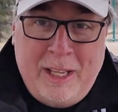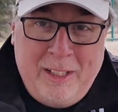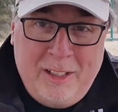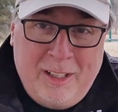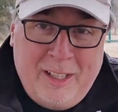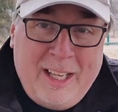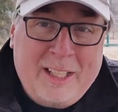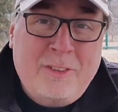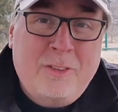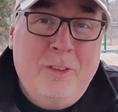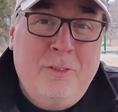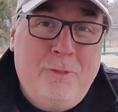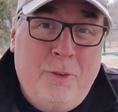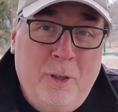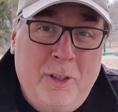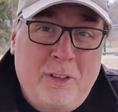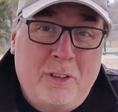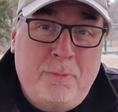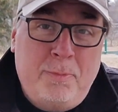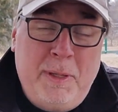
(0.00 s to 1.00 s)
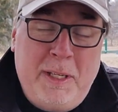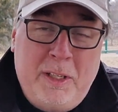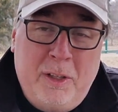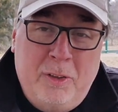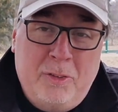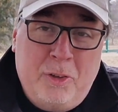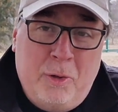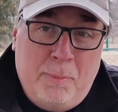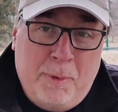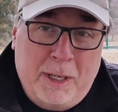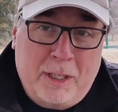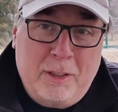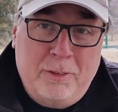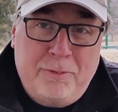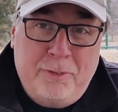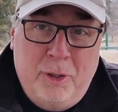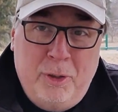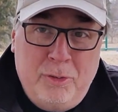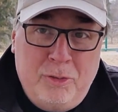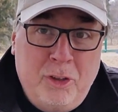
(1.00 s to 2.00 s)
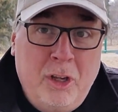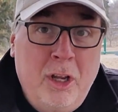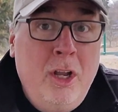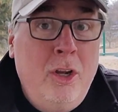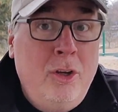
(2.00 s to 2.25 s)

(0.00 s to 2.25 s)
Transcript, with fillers: Electro Voice speakers or microphones,